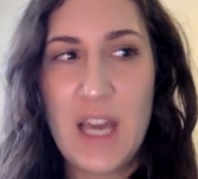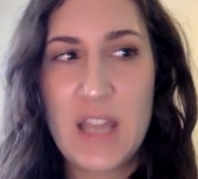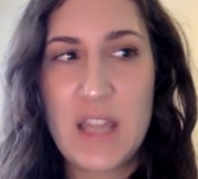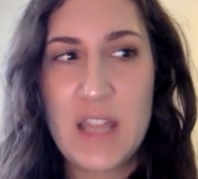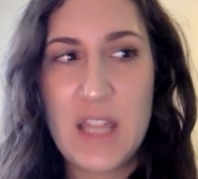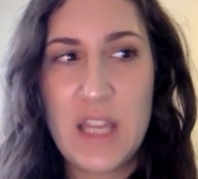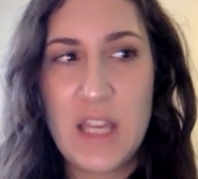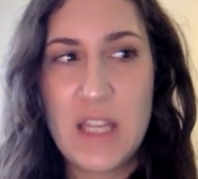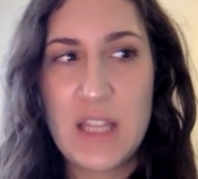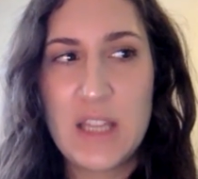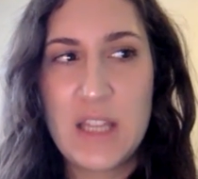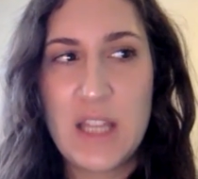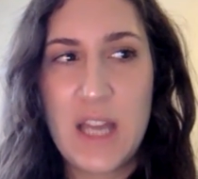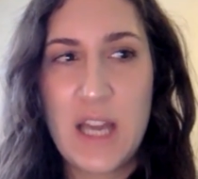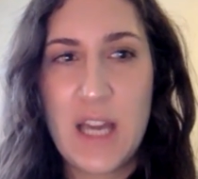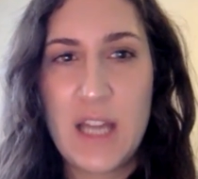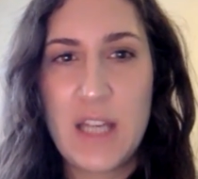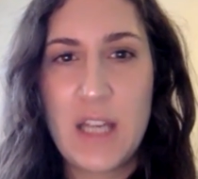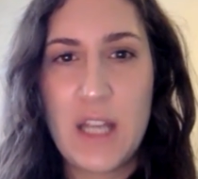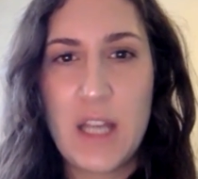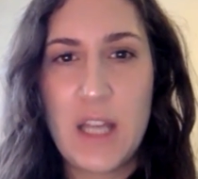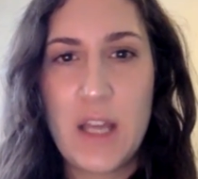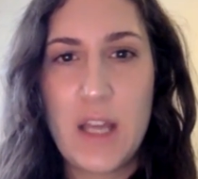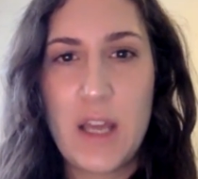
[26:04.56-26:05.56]
think
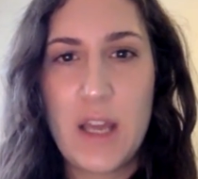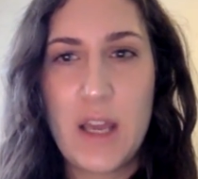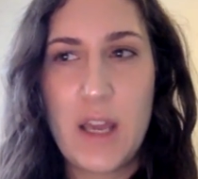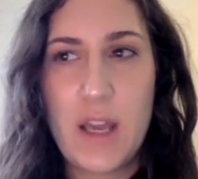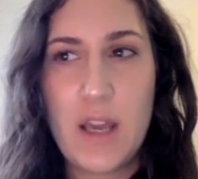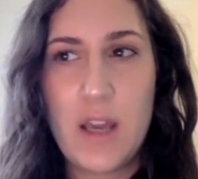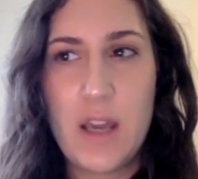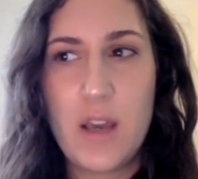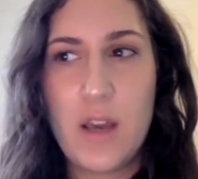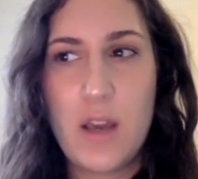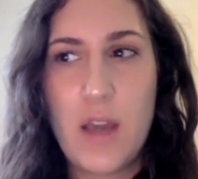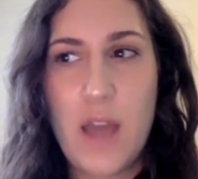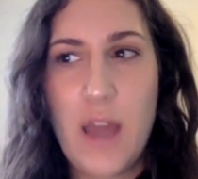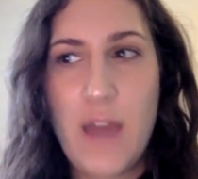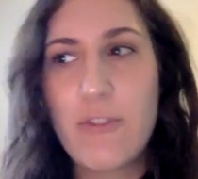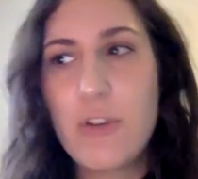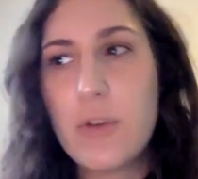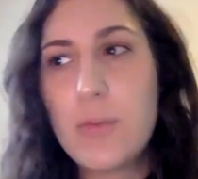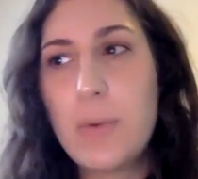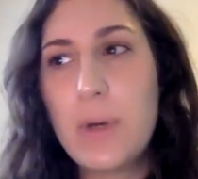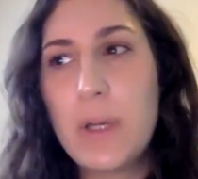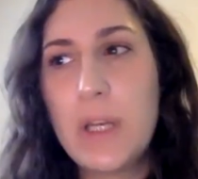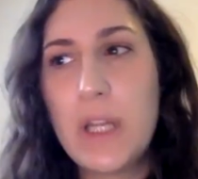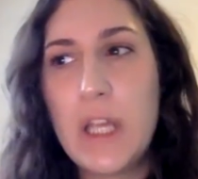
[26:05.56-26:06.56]
that
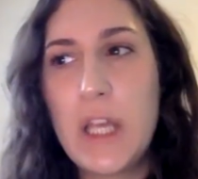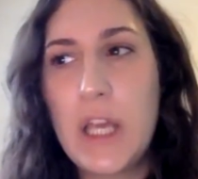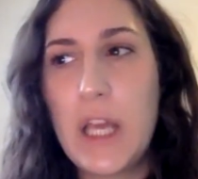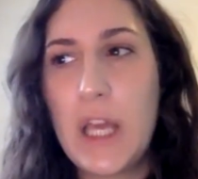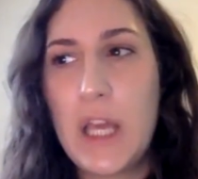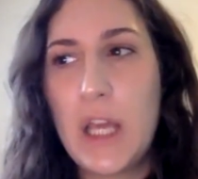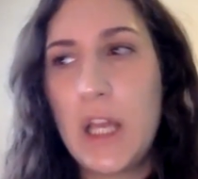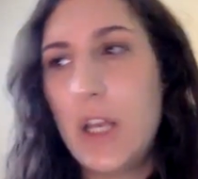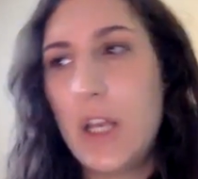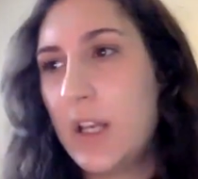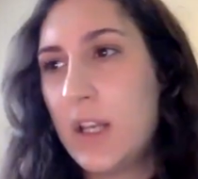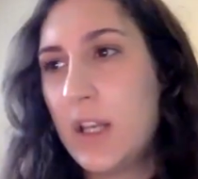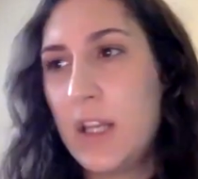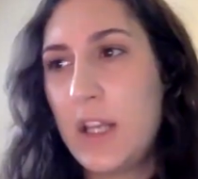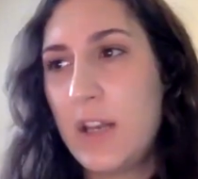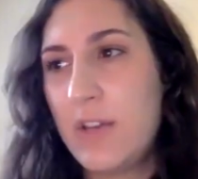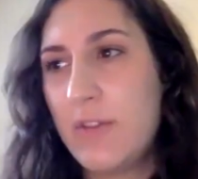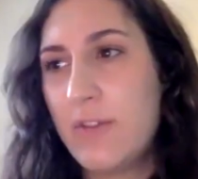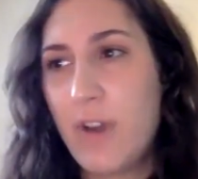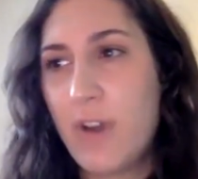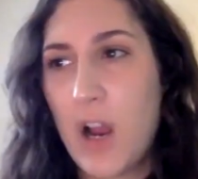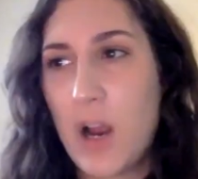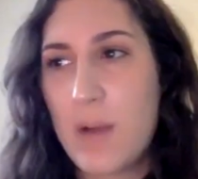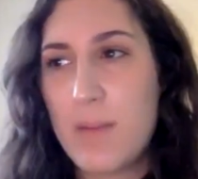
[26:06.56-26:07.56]
everybody in the
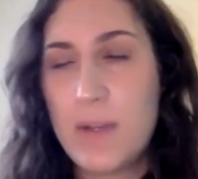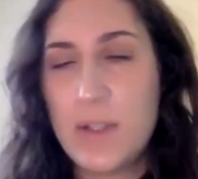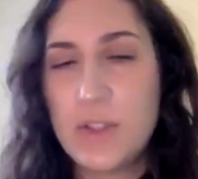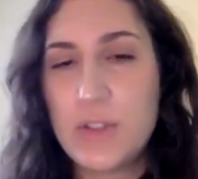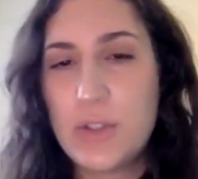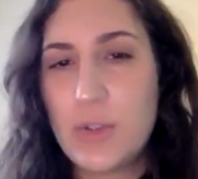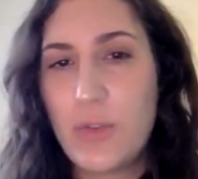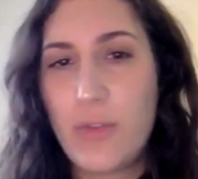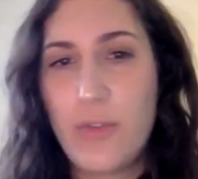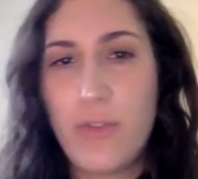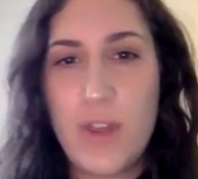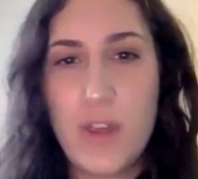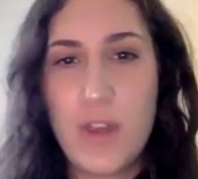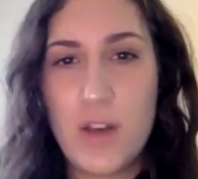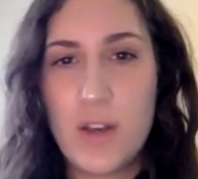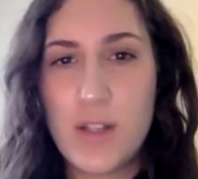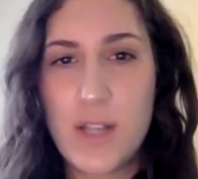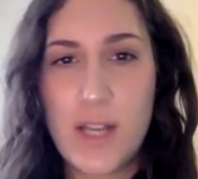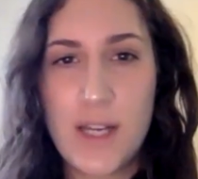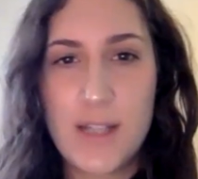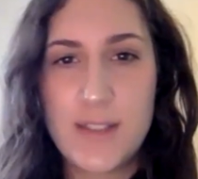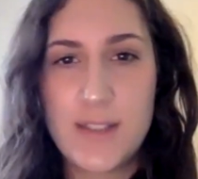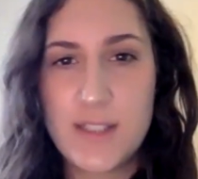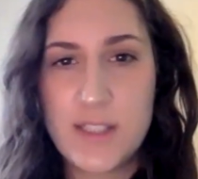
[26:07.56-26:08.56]
environmental field
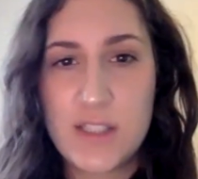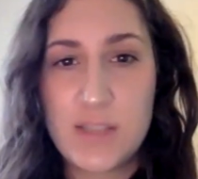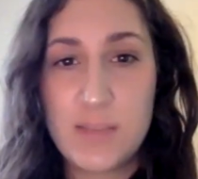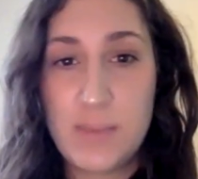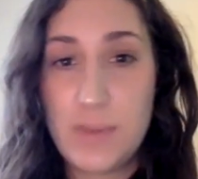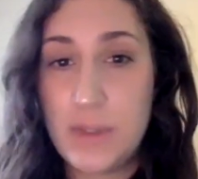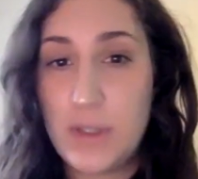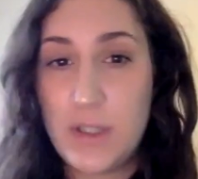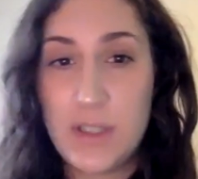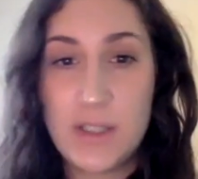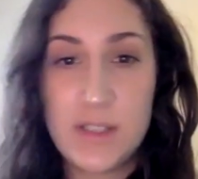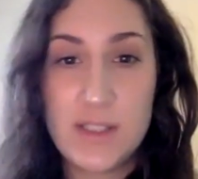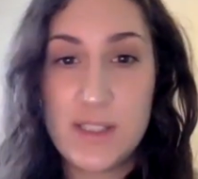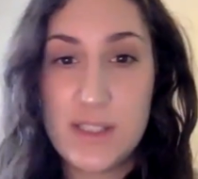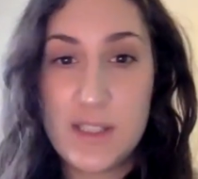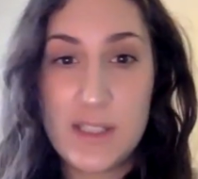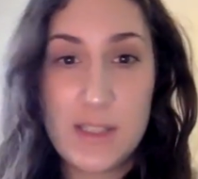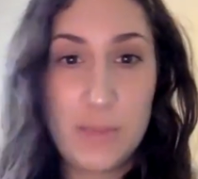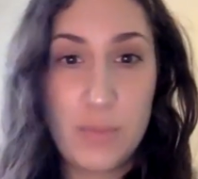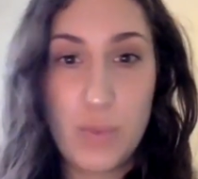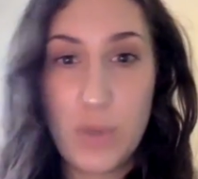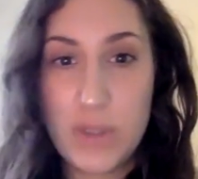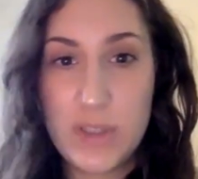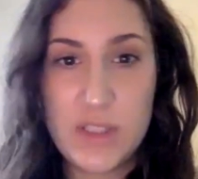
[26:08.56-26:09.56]
has
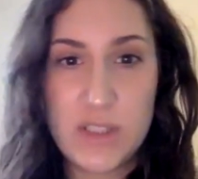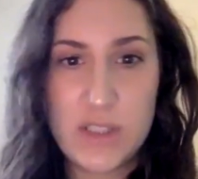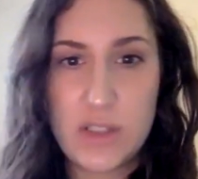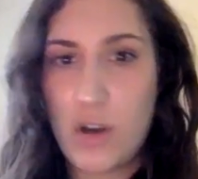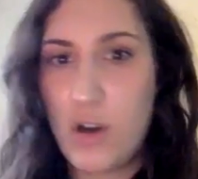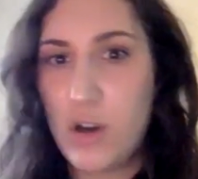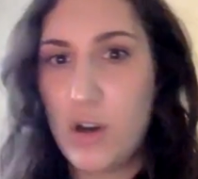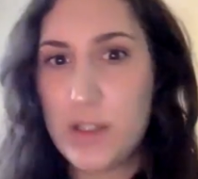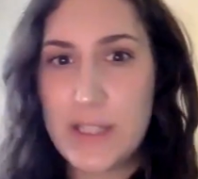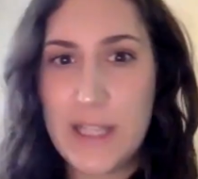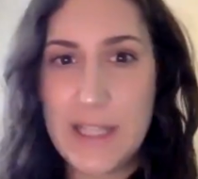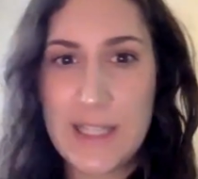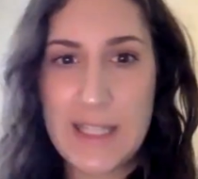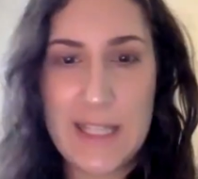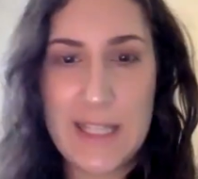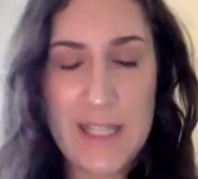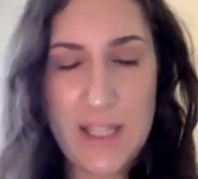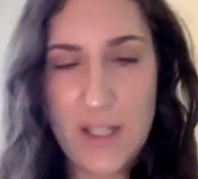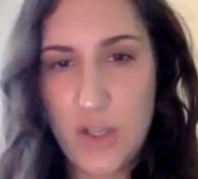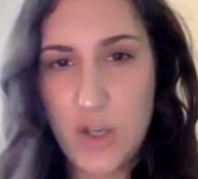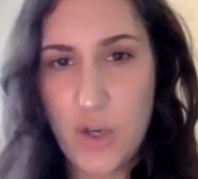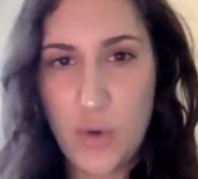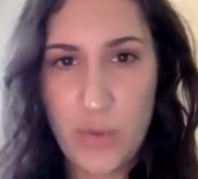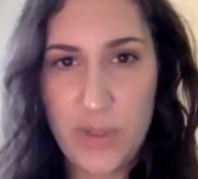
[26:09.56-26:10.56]
experienced what's called like
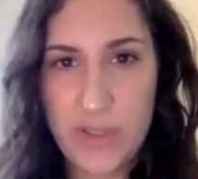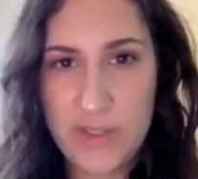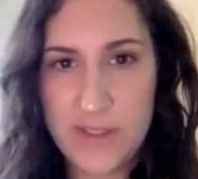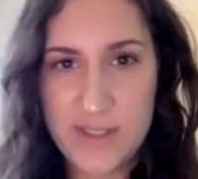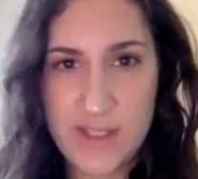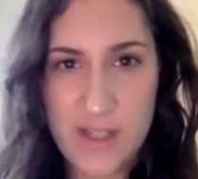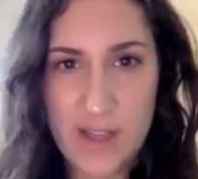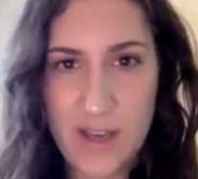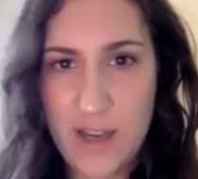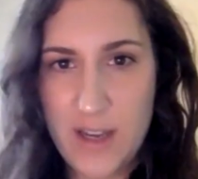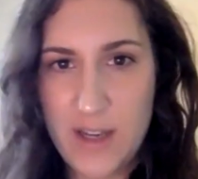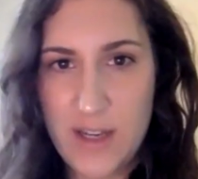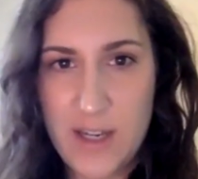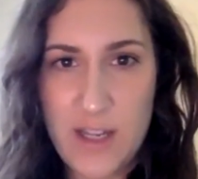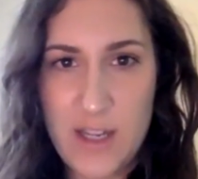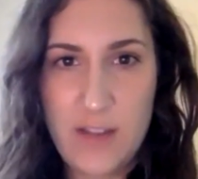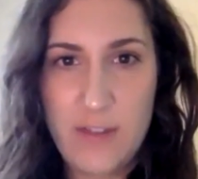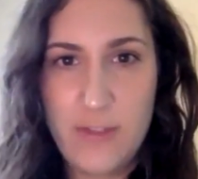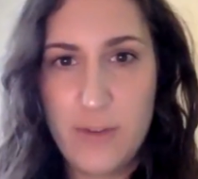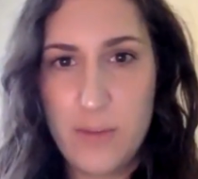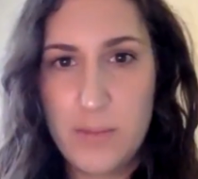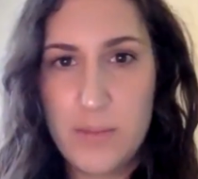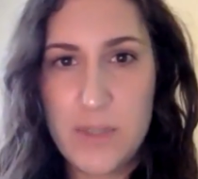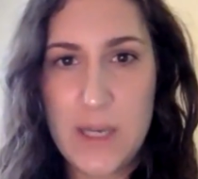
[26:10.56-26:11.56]
eco anxiety
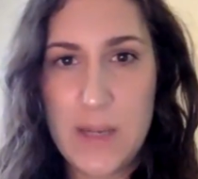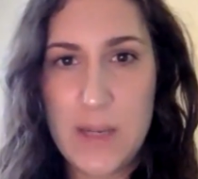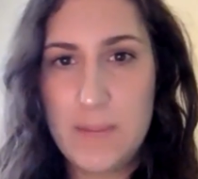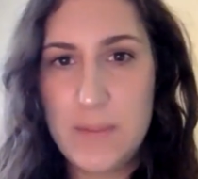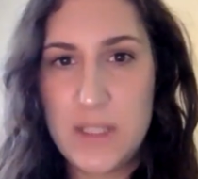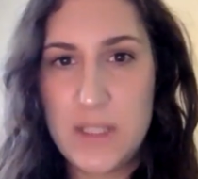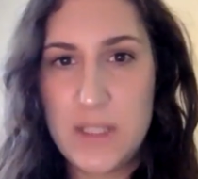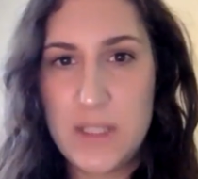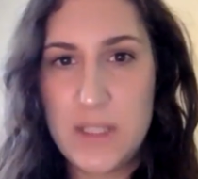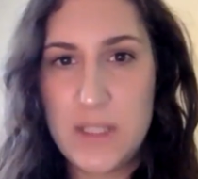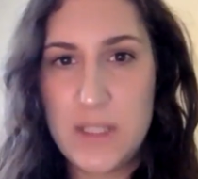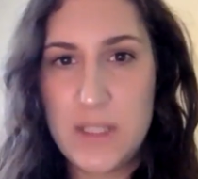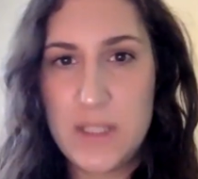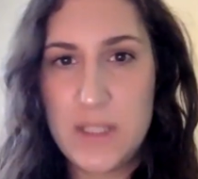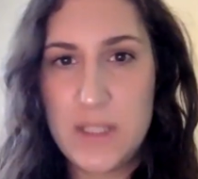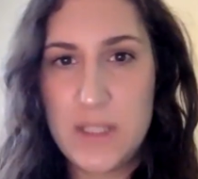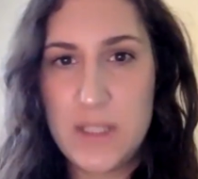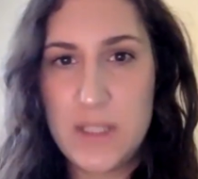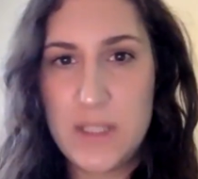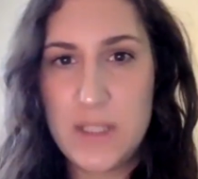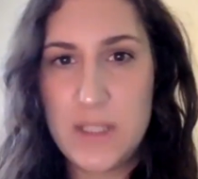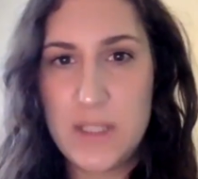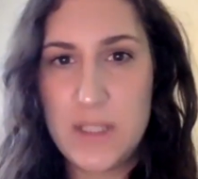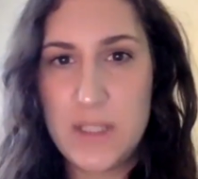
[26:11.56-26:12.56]
from time to time of
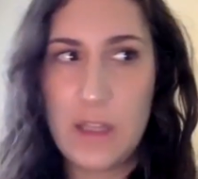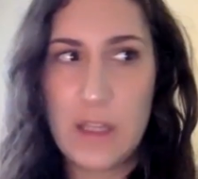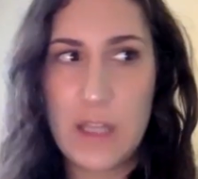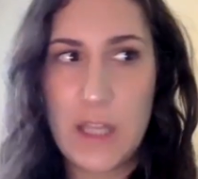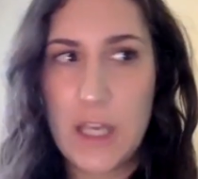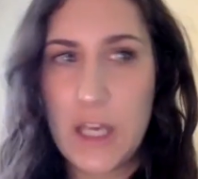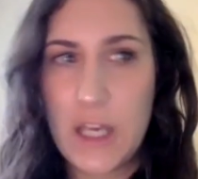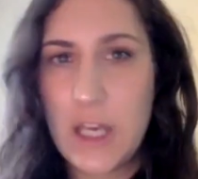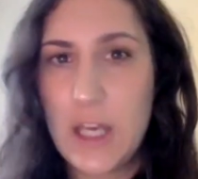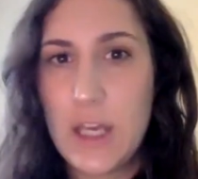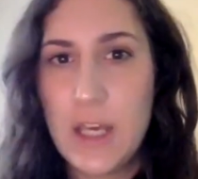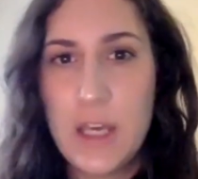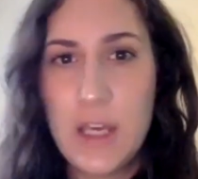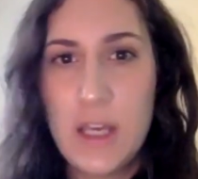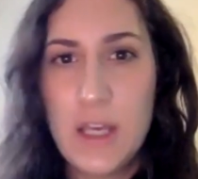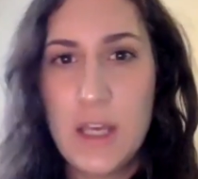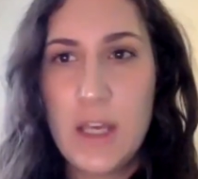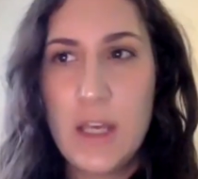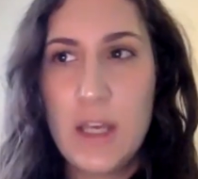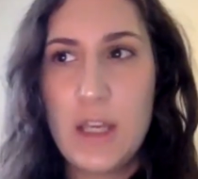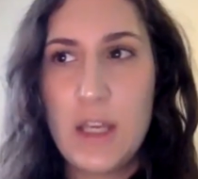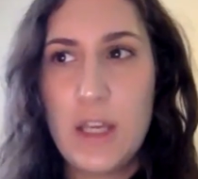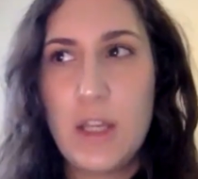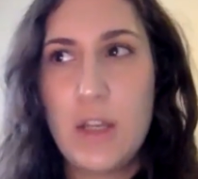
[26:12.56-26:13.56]
feeling like,
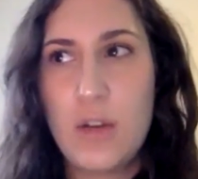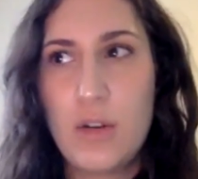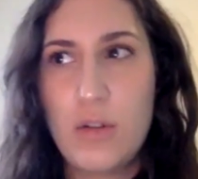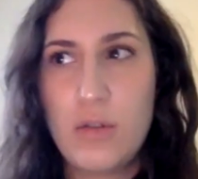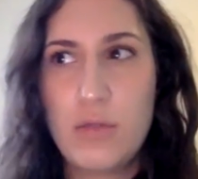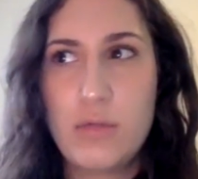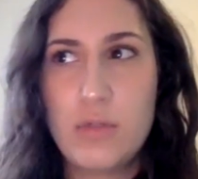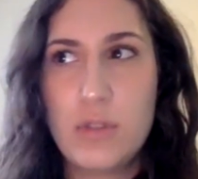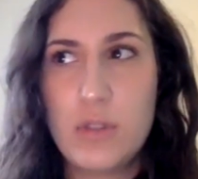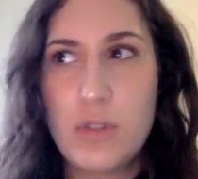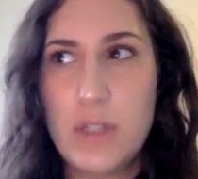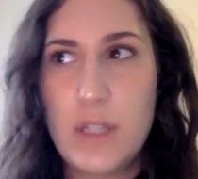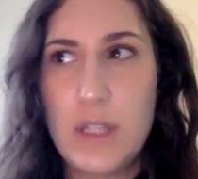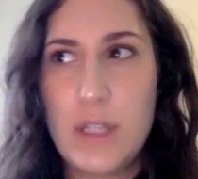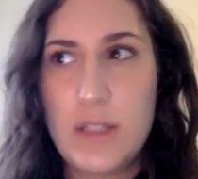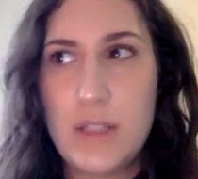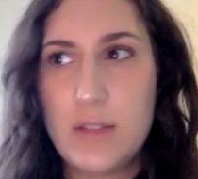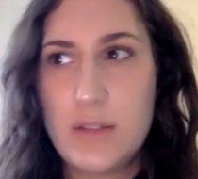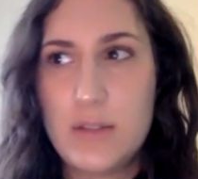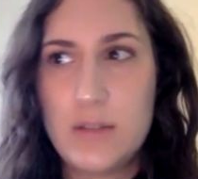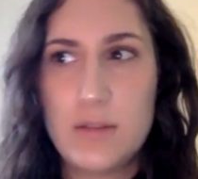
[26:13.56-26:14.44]
like